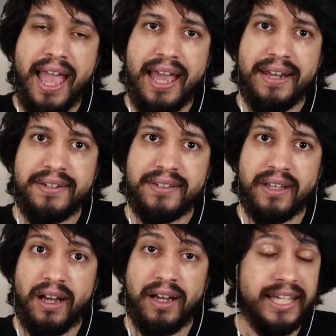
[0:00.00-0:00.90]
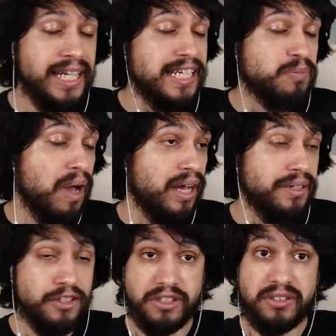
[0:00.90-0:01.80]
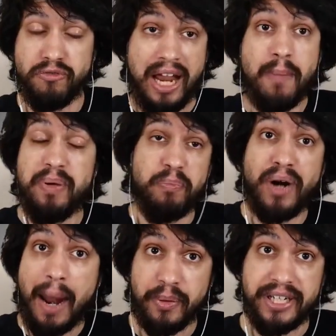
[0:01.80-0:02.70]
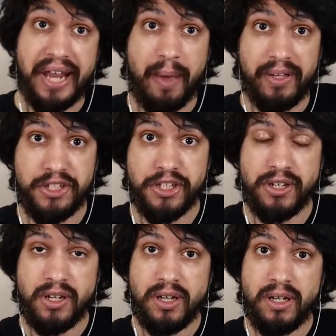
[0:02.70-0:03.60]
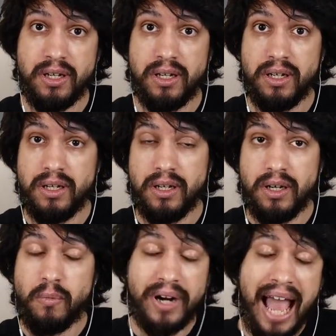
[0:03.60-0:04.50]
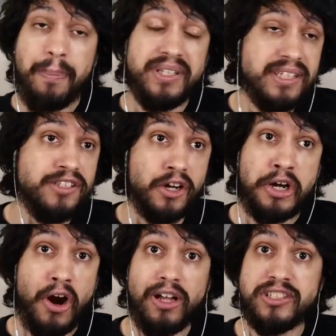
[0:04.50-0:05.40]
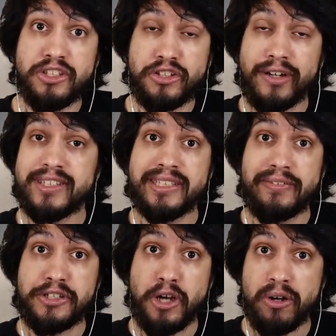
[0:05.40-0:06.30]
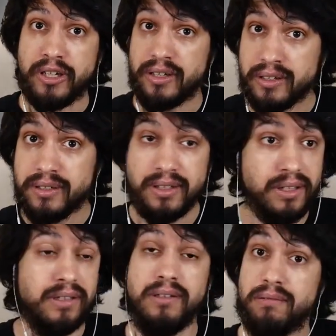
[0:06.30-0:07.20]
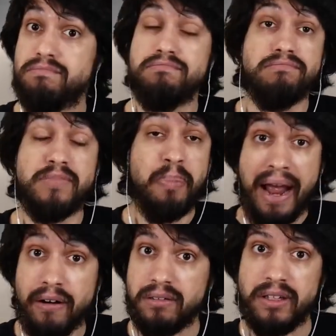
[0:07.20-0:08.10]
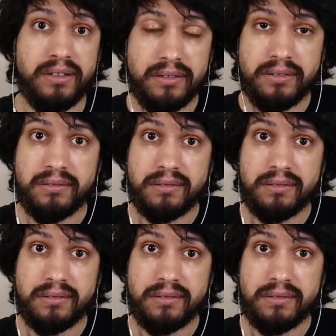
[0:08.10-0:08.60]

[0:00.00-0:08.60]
and in his mind, just rampant property damage, what happens is Tucker Carlson turns into the Joker. Apparently.